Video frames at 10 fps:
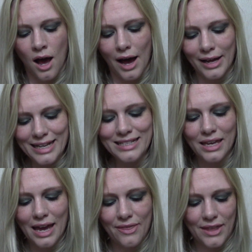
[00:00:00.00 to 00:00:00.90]
I
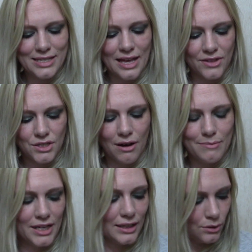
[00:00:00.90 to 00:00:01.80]
didn't get this at the
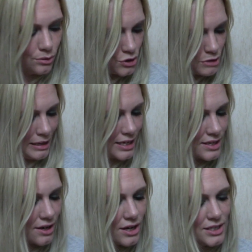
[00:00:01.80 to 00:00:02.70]
time that it launched because
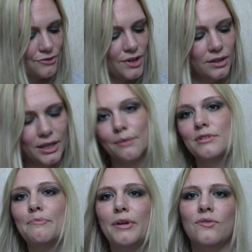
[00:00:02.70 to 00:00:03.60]
I kind of felt like it
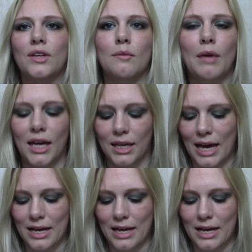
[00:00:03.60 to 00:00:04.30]
was a bit of a gimmick